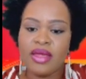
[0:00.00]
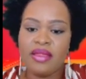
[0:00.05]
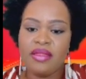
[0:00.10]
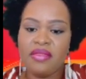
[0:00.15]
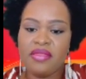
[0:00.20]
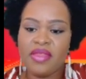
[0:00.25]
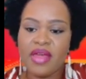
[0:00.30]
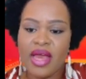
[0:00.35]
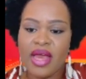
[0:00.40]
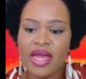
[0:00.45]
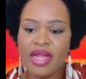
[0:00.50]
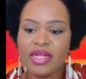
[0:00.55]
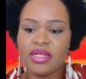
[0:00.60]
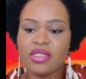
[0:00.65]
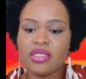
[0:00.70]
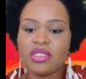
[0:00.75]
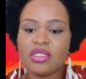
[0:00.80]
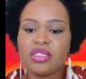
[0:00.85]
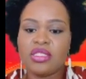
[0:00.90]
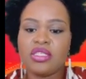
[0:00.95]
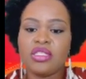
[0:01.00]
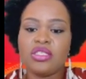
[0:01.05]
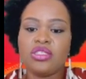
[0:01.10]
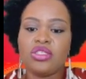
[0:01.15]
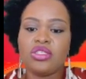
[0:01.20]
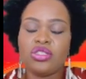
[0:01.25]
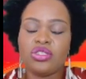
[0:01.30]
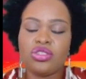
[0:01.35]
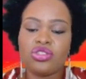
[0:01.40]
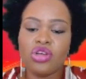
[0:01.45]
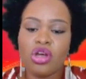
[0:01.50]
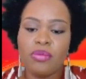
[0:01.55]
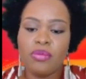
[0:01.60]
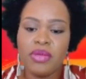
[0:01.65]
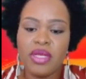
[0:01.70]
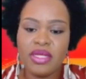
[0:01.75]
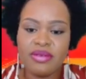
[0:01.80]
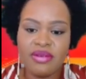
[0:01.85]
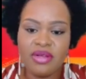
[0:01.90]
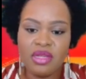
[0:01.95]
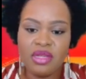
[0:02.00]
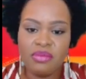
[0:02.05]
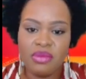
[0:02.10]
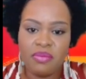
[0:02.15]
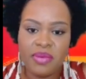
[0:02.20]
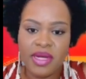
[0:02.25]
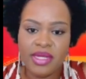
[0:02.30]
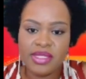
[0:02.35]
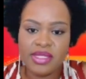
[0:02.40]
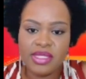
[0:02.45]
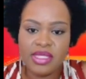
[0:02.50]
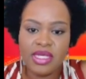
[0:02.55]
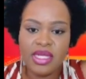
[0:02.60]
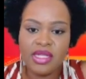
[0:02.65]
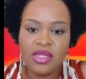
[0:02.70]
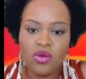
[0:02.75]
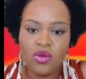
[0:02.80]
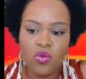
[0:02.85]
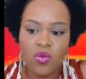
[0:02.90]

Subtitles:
than the Dominica Labour Party in the